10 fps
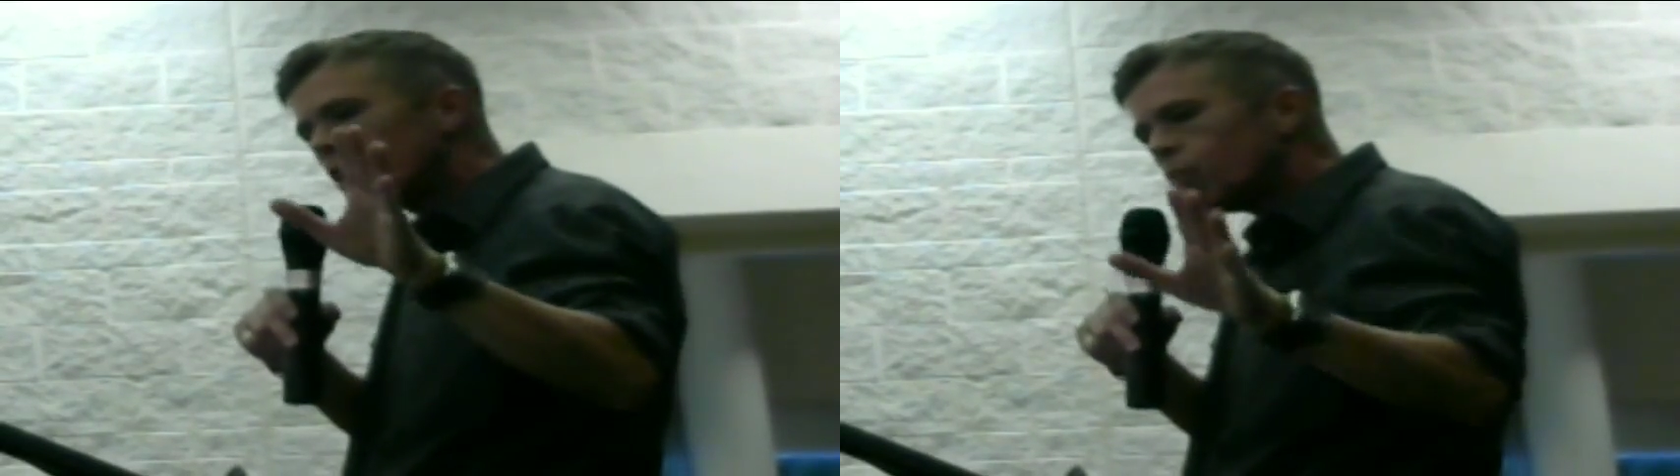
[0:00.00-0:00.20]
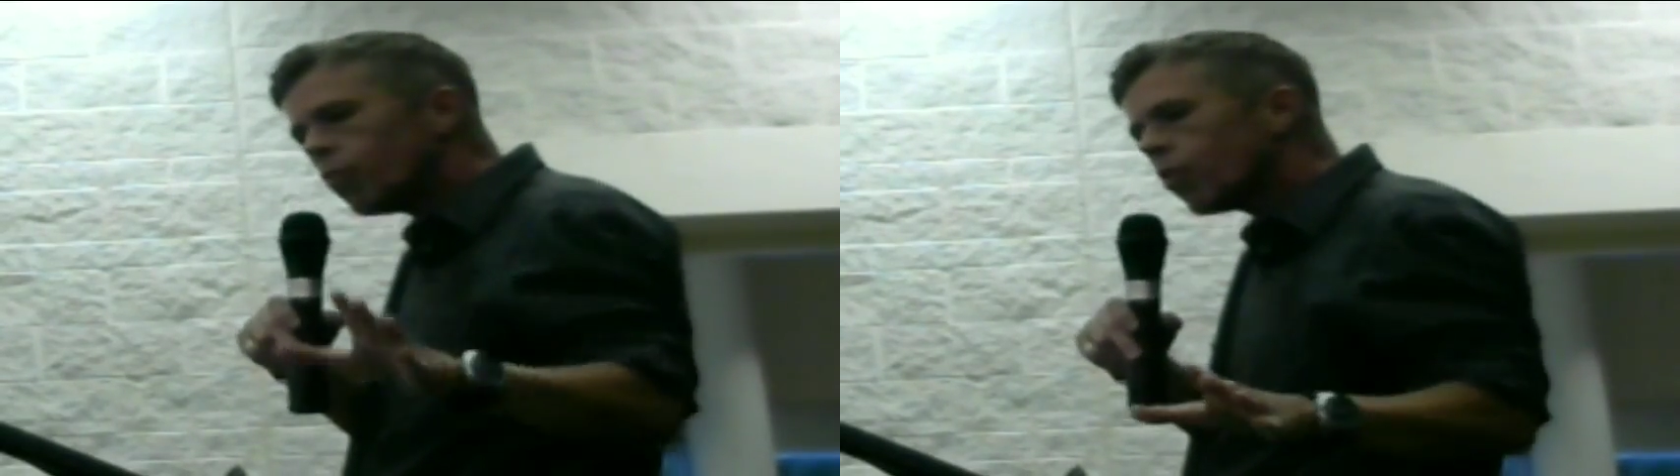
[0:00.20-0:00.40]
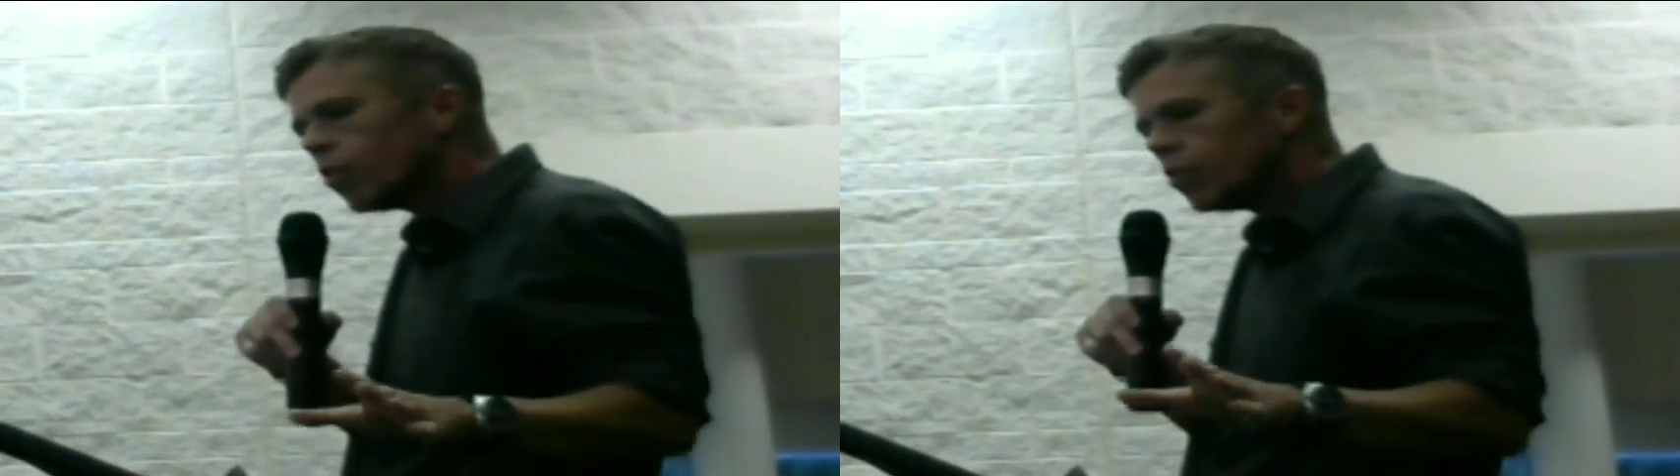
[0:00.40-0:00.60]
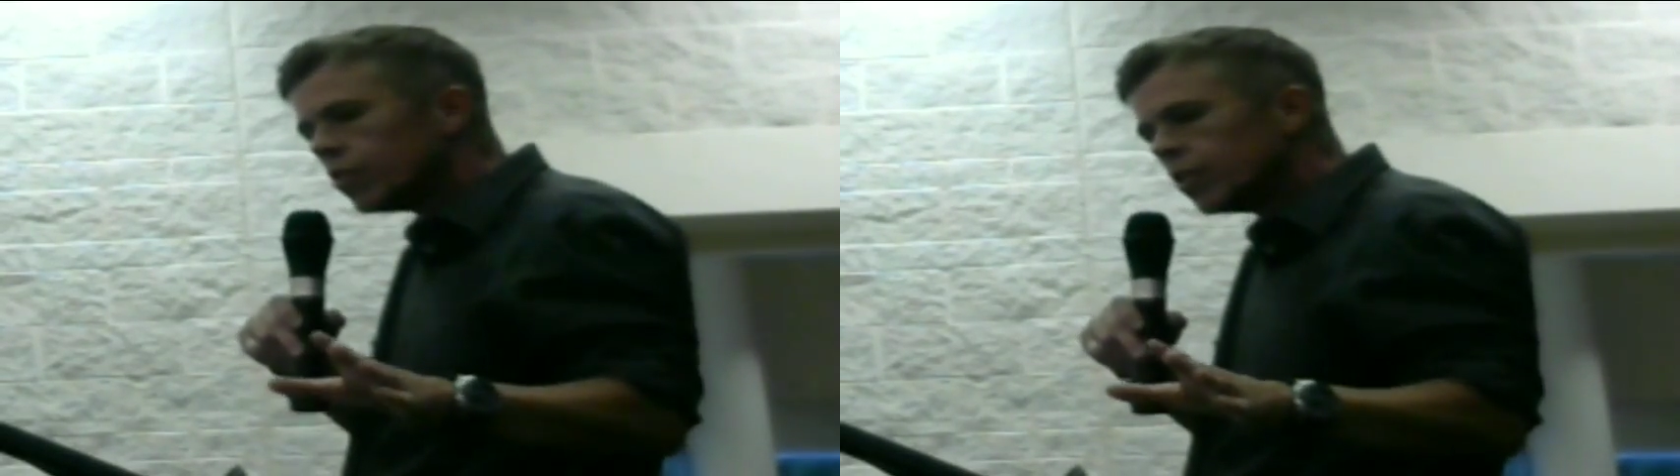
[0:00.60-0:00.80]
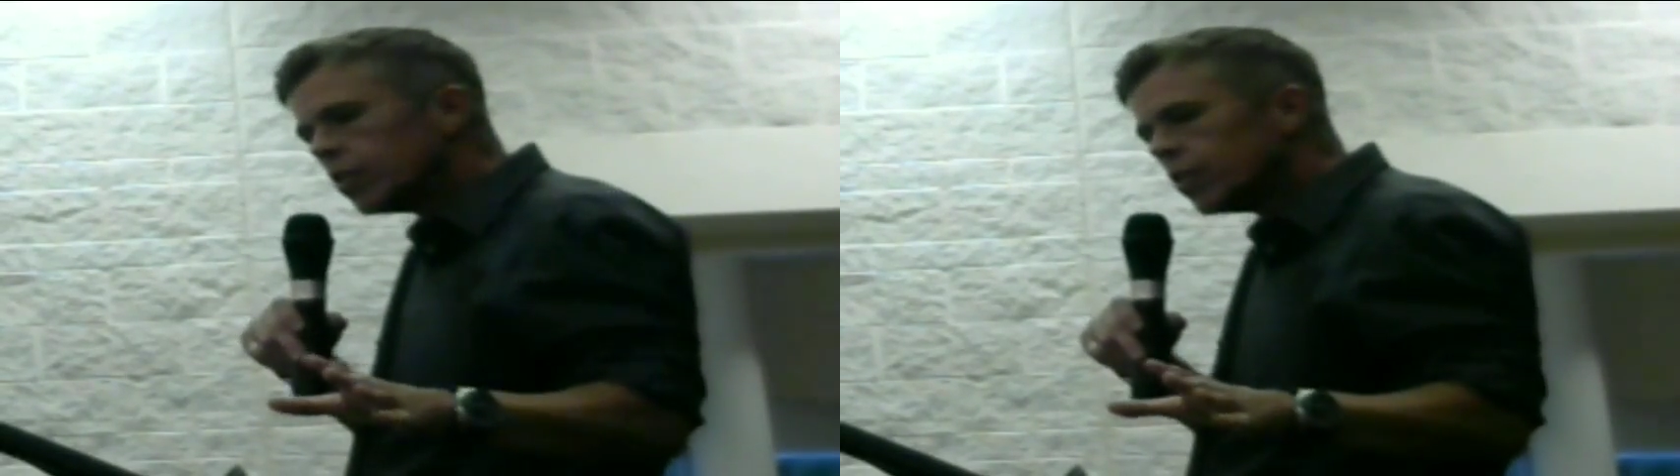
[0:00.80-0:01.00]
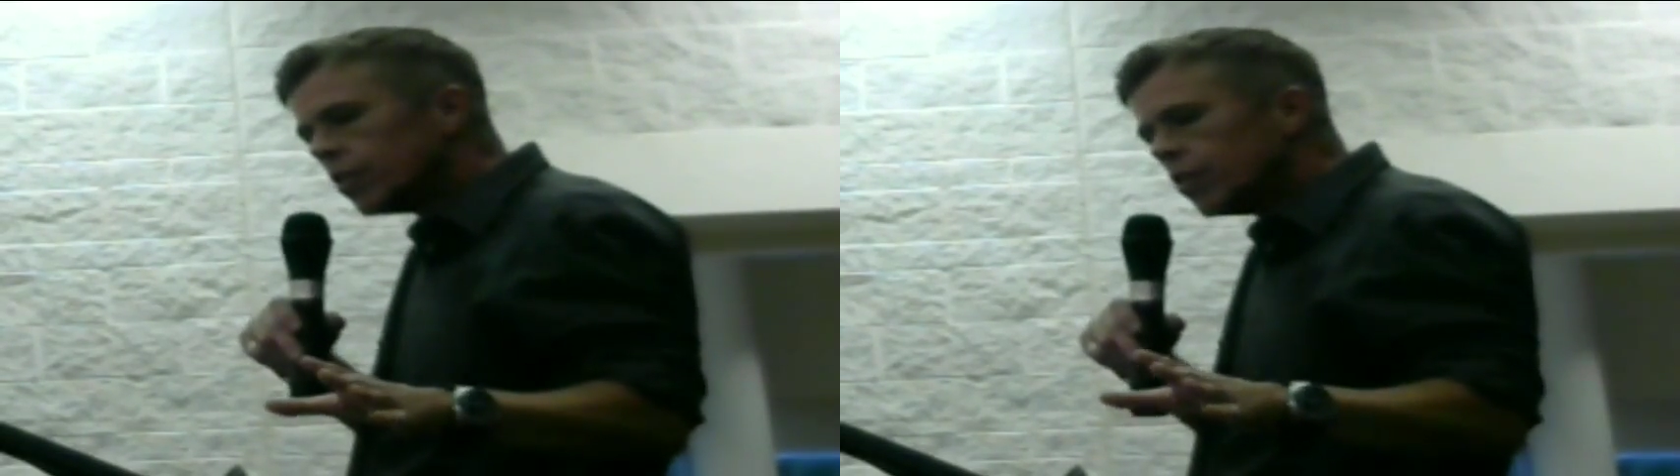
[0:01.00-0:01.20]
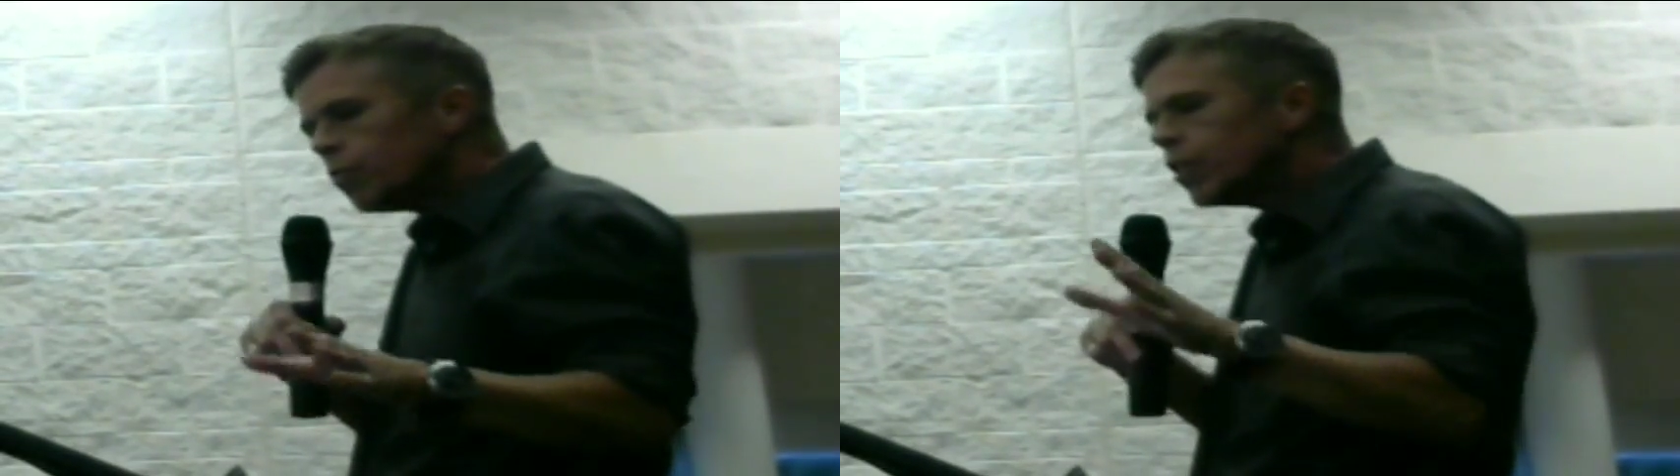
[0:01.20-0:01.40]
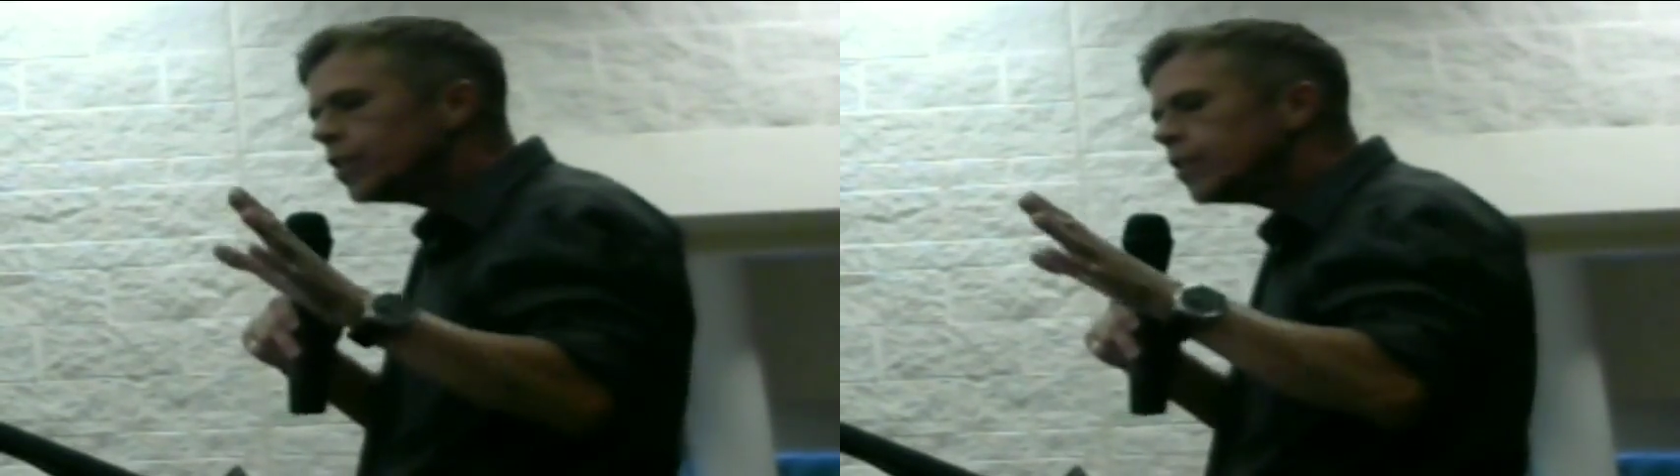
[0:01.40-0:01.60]
and world,
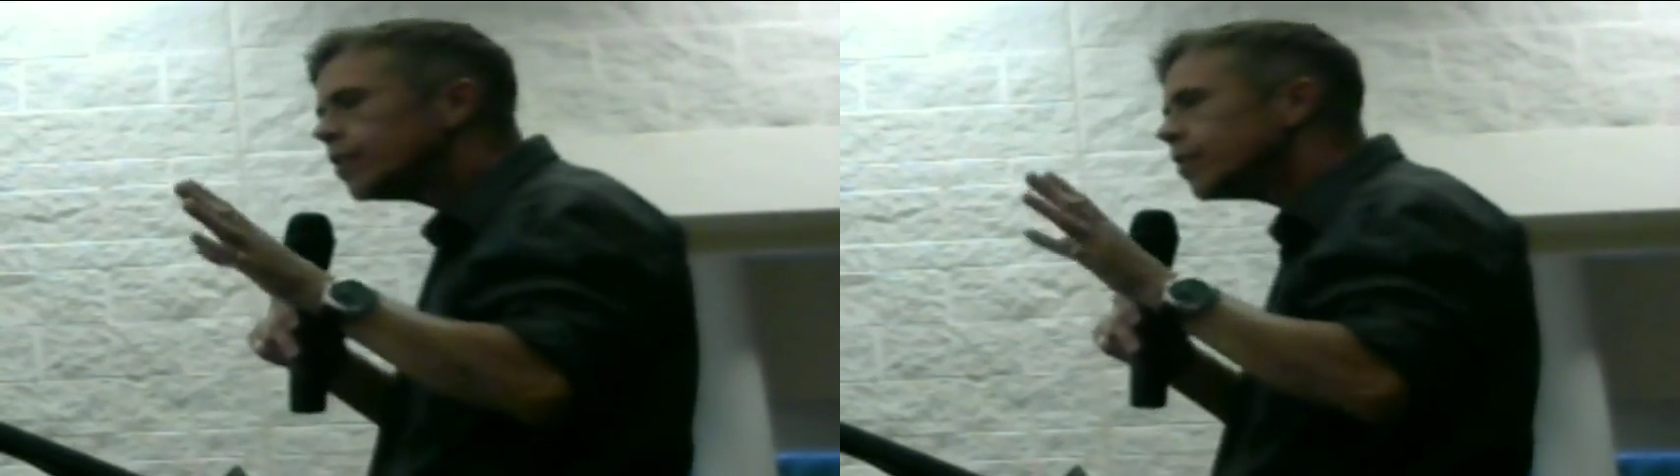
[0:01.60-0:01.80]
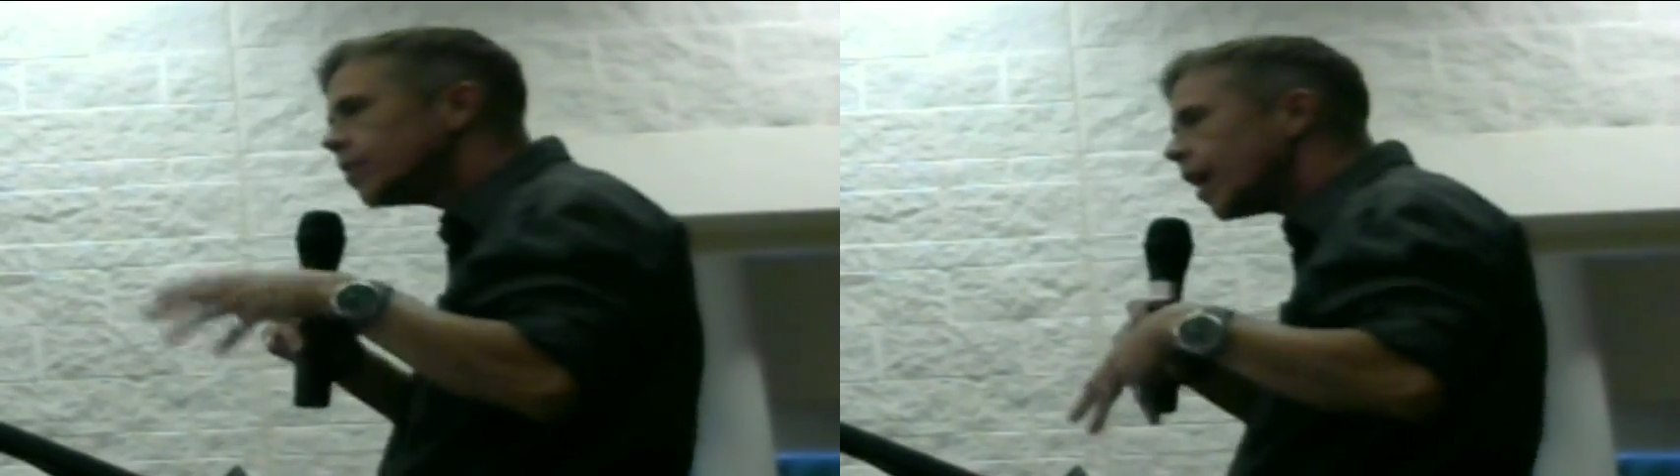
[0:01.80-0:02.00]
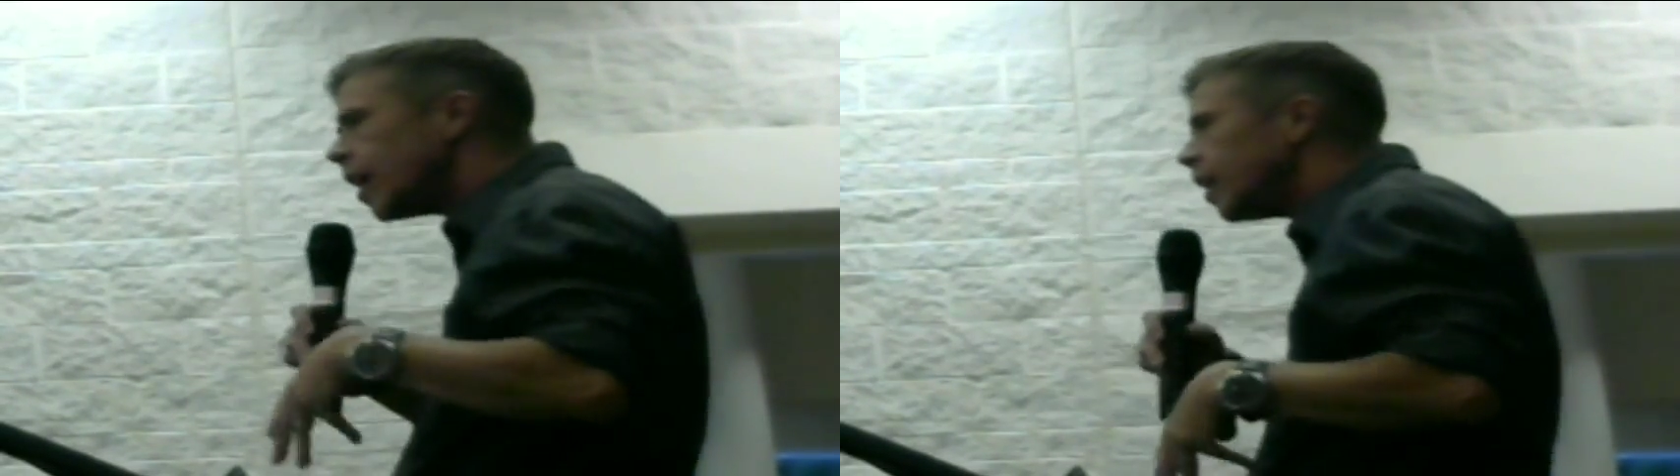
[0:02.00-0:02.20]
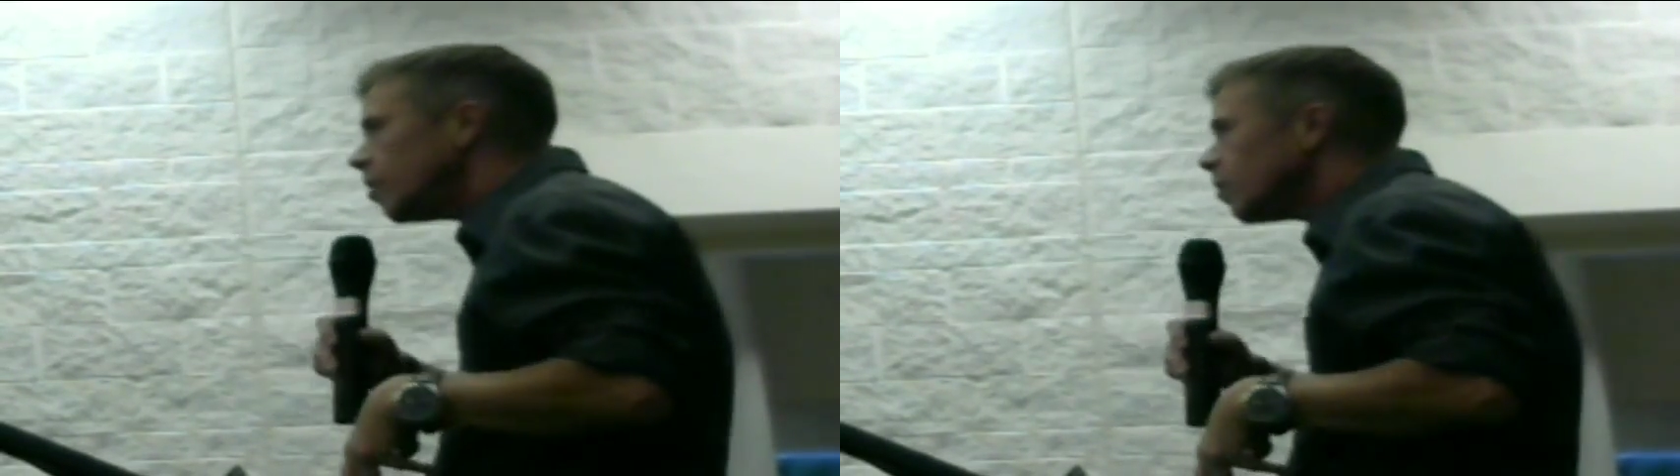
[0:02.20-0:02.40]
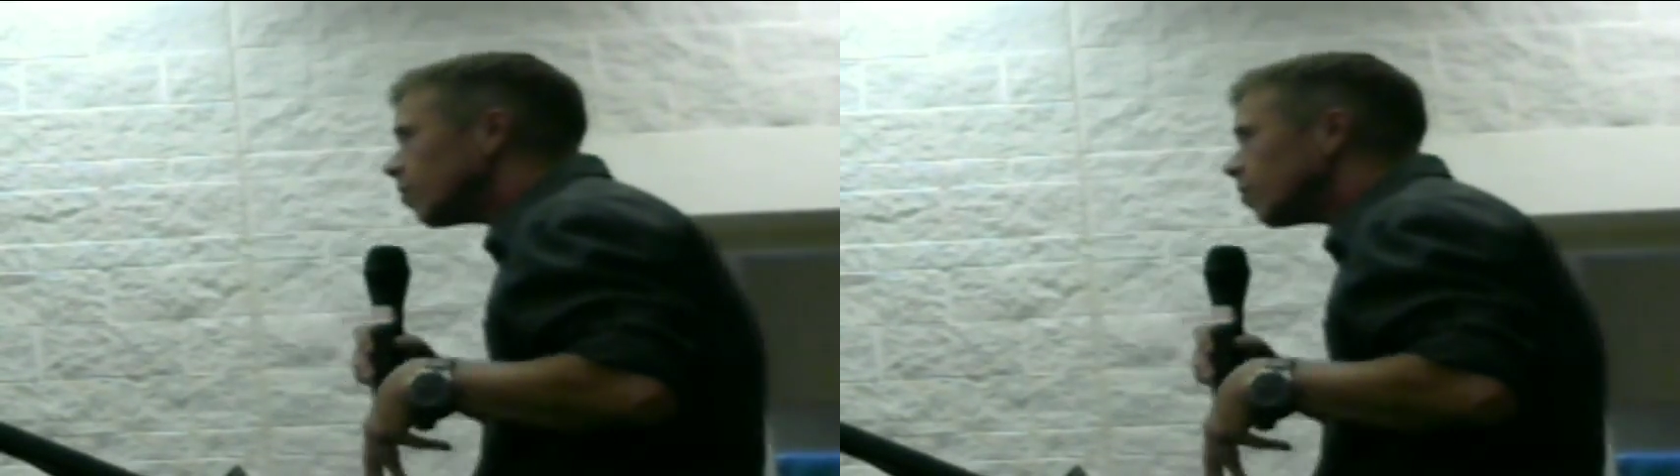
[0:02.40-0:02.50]
which is to say